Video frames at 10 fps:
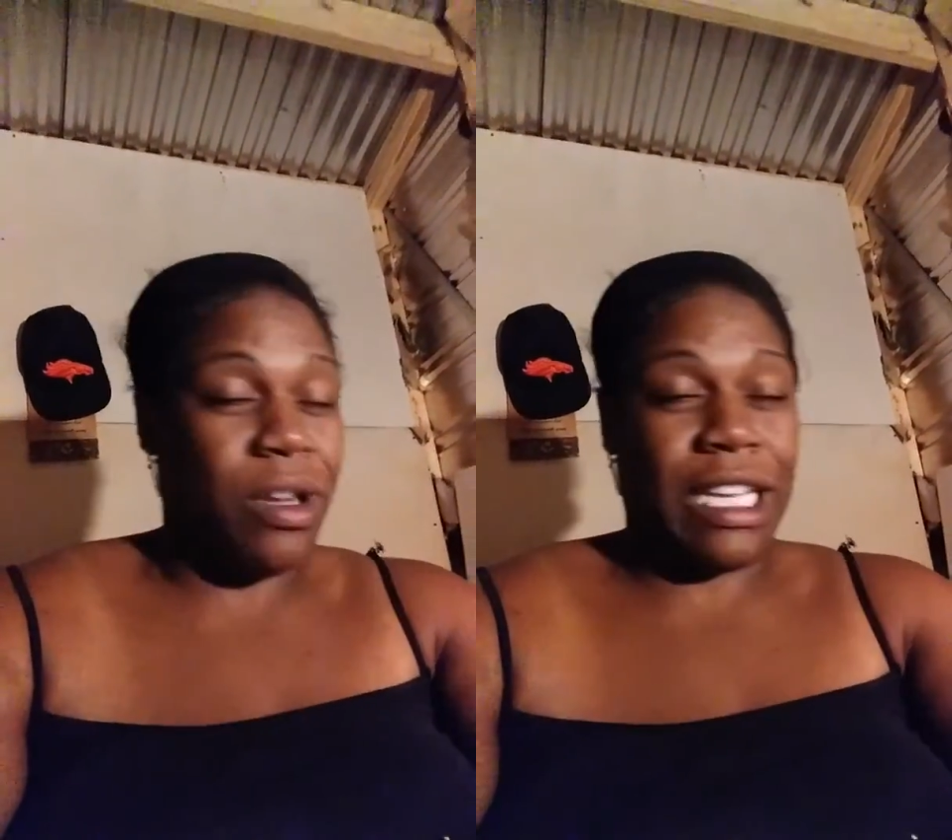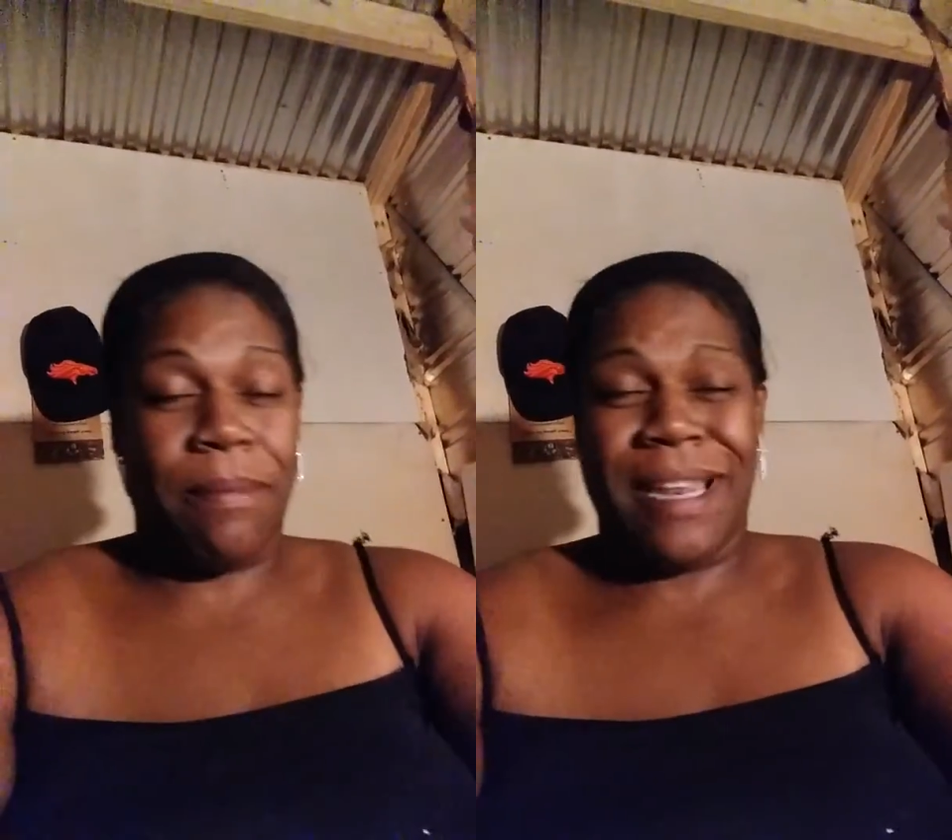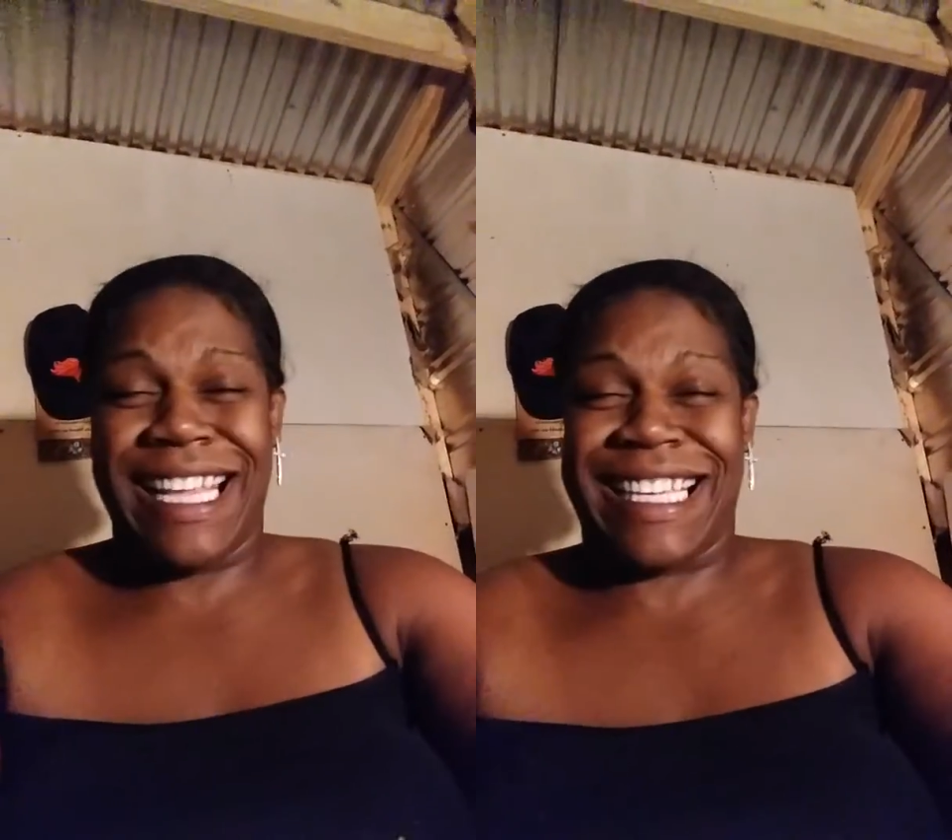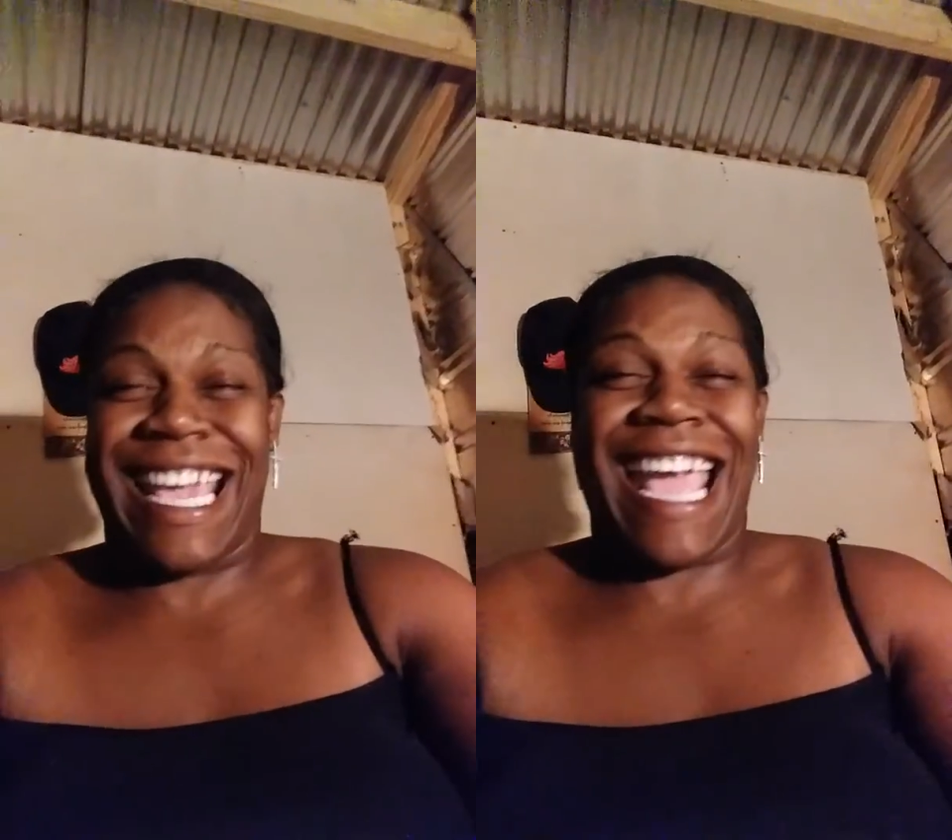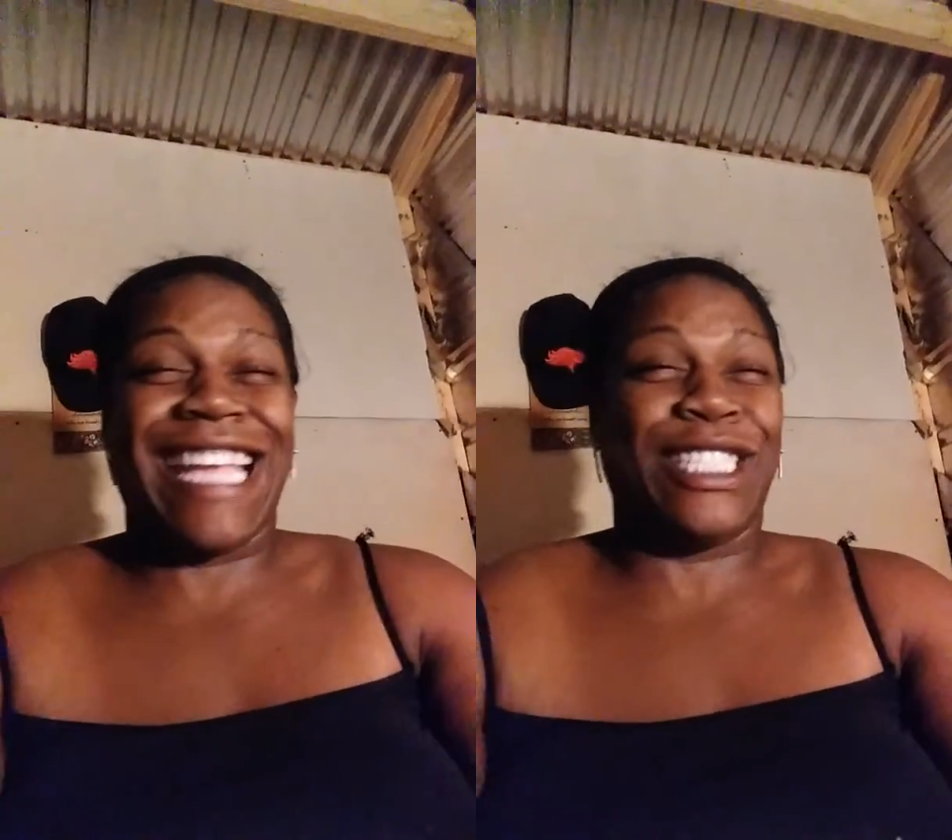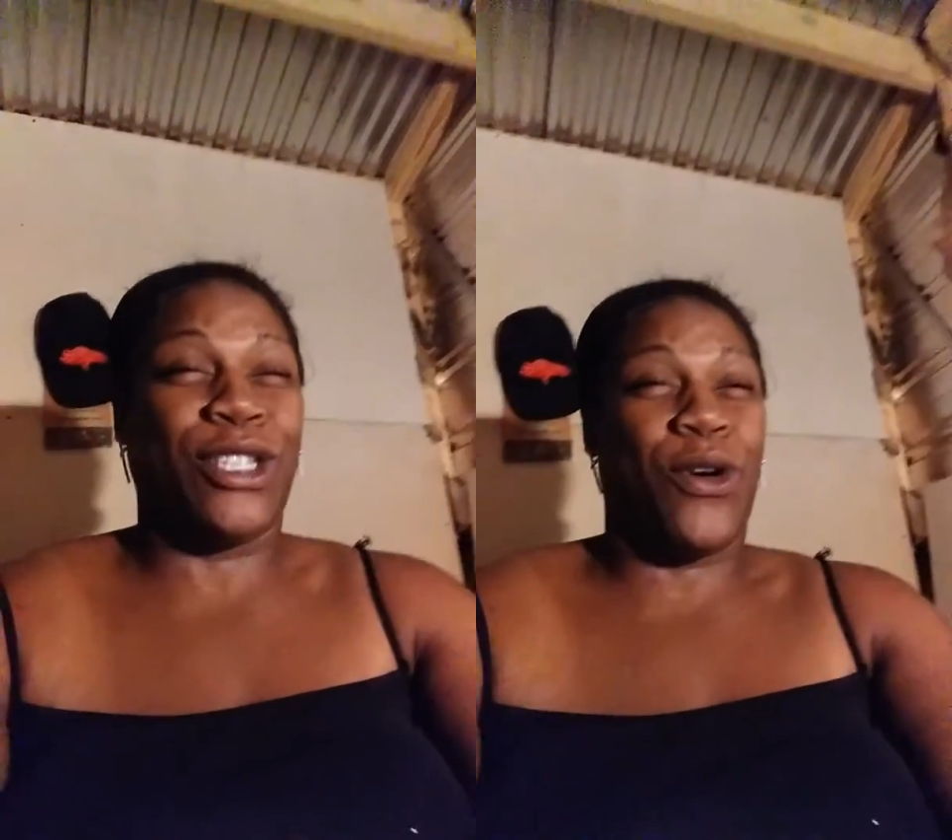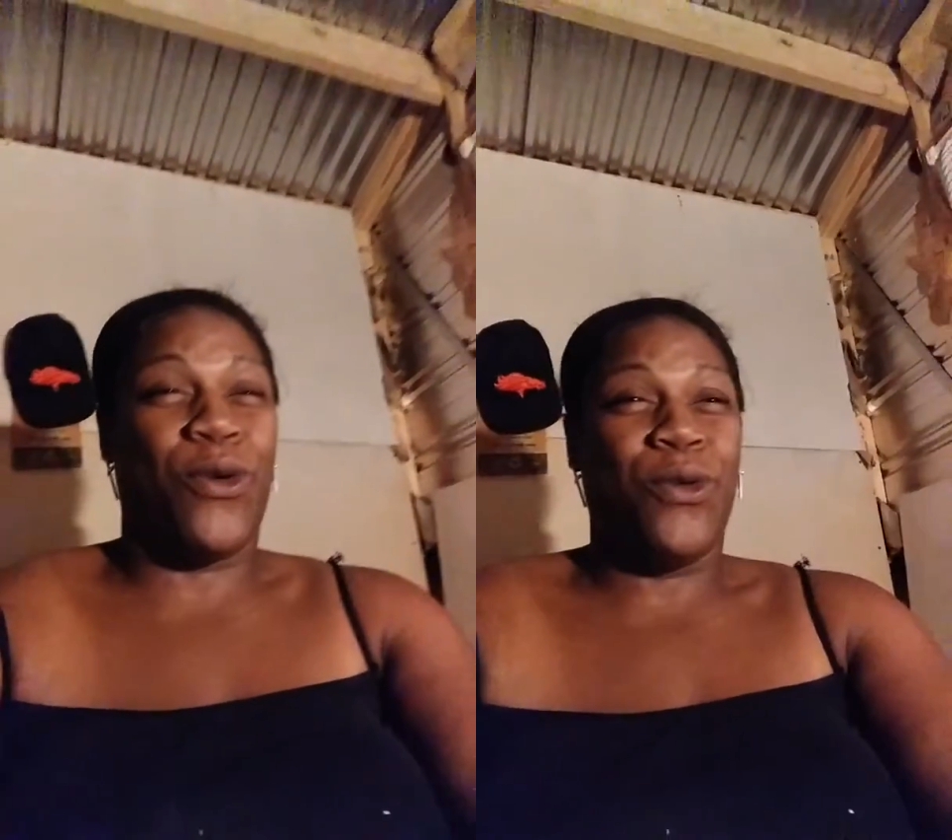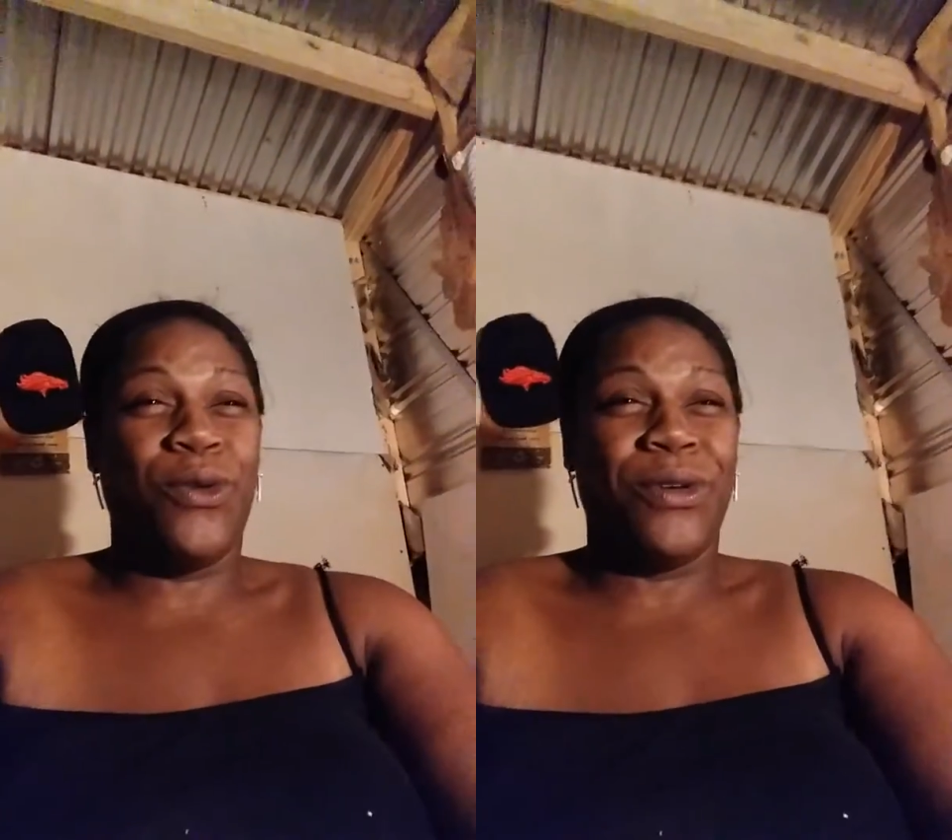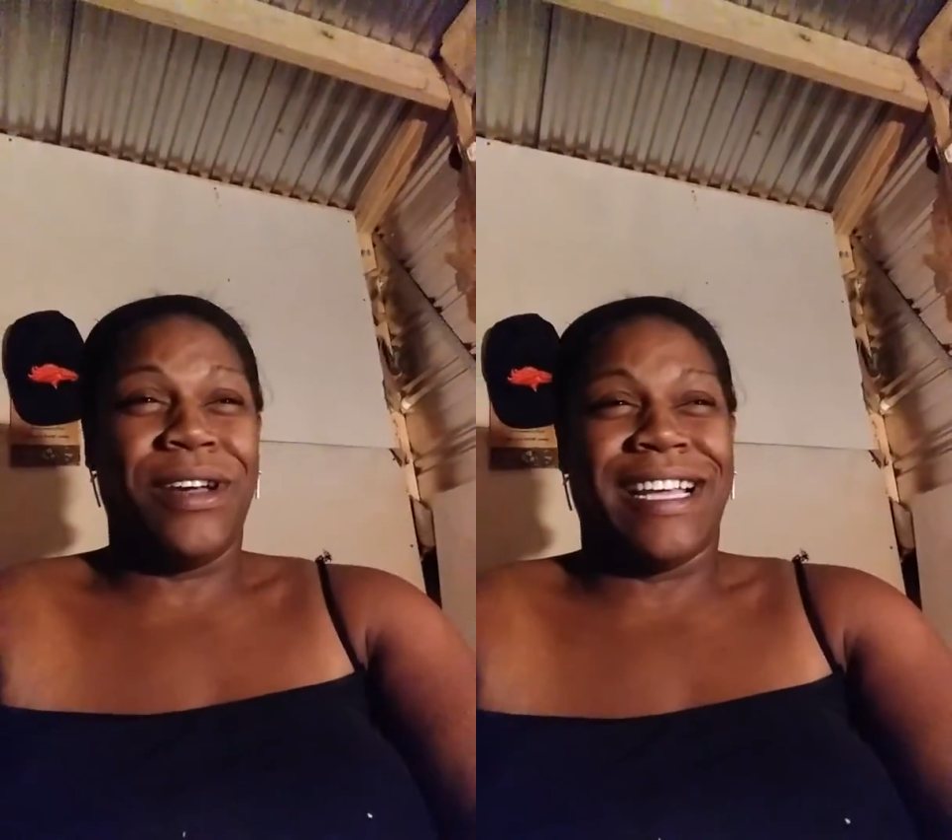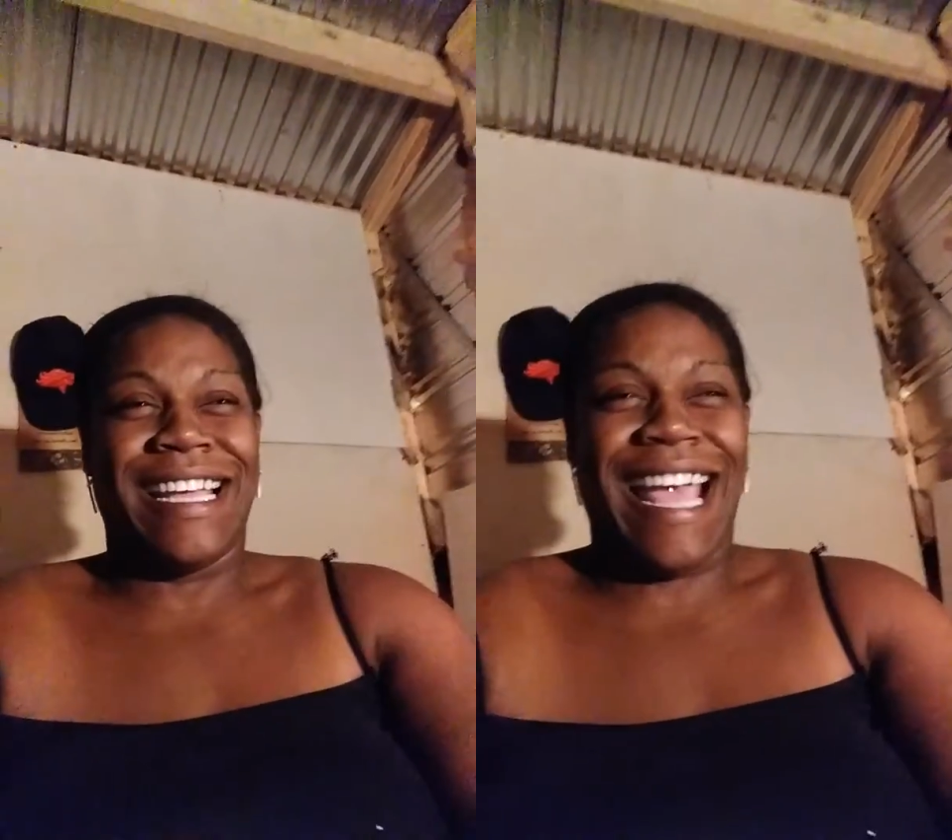Give me the gas, yo.
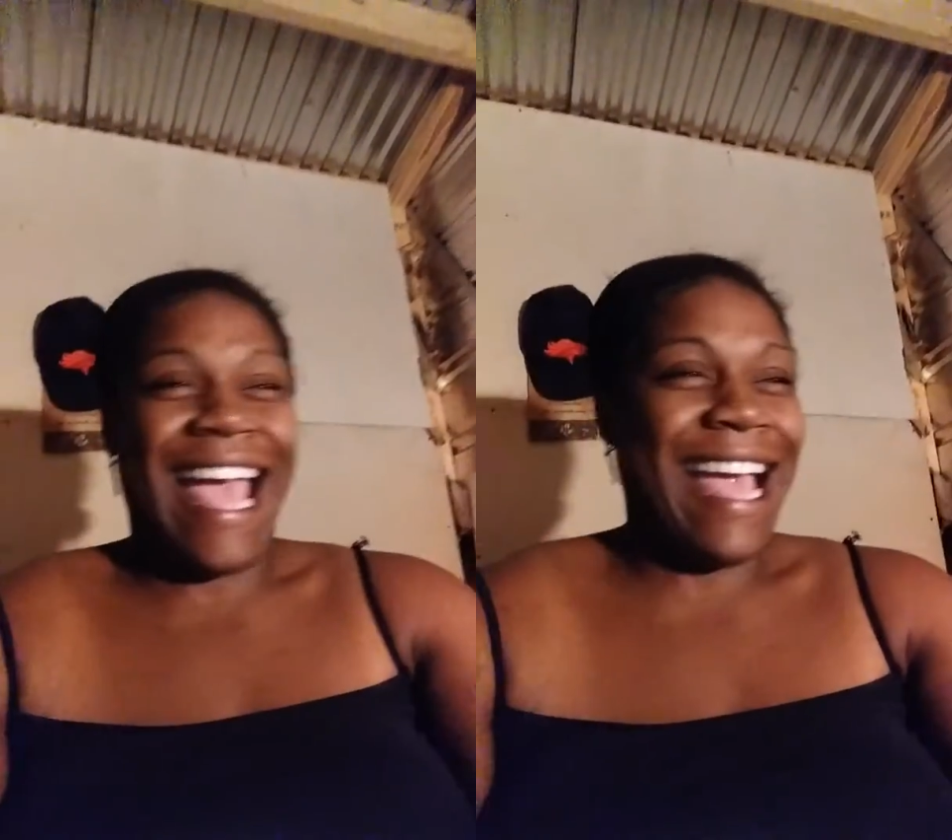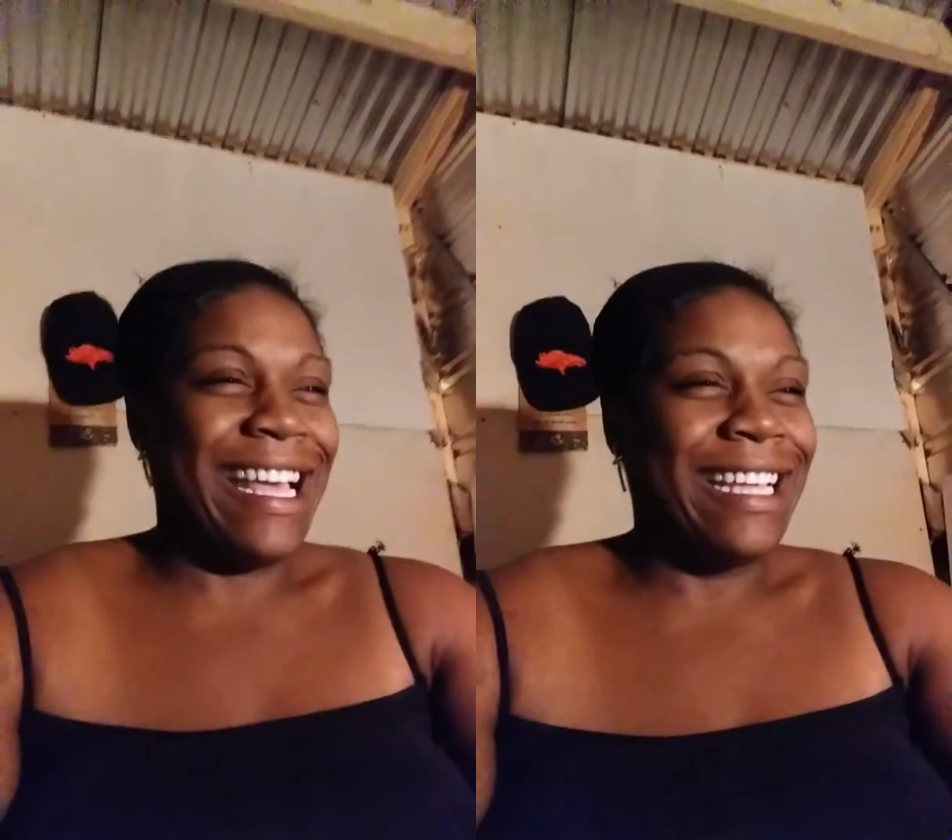Yeah.